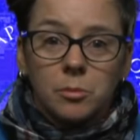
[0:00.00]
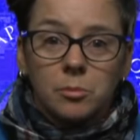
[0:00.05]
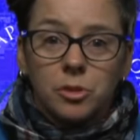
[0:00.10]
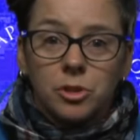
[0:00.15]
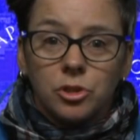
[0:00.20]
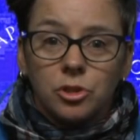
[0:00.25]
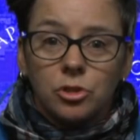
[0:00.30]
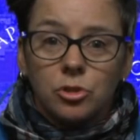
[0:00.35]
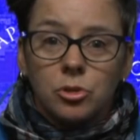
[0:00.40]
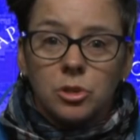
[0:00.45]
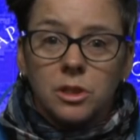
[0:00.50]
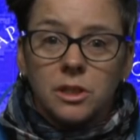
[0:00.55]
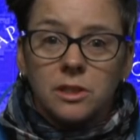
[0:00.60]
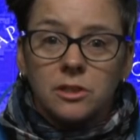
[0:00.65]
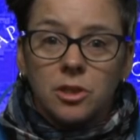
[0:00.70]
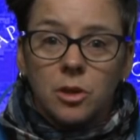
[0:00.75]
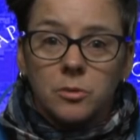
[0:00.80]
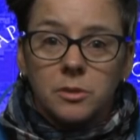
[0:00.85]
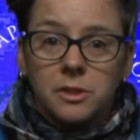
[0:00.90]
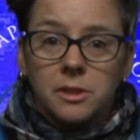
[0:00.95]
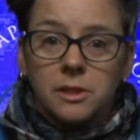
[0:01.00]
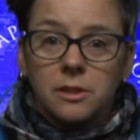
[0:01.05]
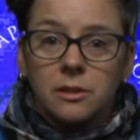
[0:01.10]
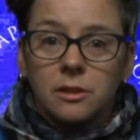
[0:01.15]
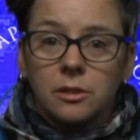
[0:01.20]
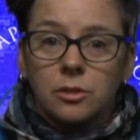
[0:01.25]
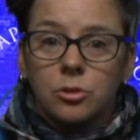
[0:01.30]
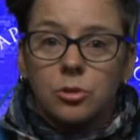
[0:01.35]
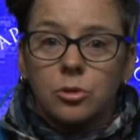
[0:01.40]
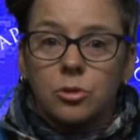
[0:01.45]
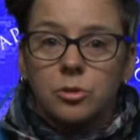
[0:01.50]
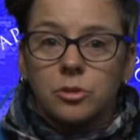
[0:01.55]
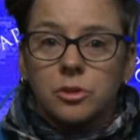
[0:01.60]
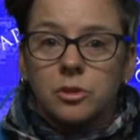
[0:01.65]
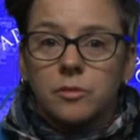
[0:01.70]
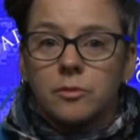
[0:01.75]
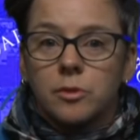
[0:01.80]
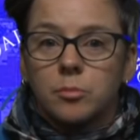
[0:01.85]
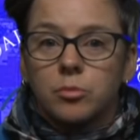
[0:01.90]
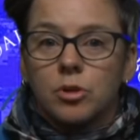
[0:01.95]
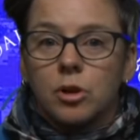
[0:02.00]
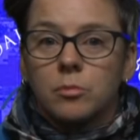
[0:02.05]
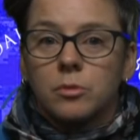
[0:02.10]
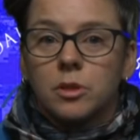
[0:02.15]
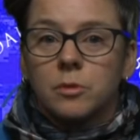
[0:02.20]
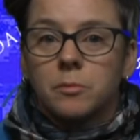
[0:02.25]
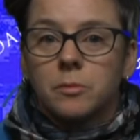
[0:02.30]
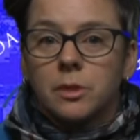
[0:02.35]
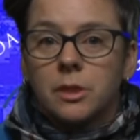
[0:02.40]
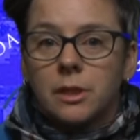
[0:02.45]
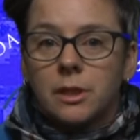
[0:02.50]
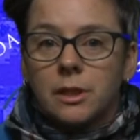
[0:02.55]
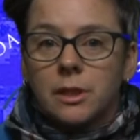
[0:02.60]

but usually don't see the cause of the problem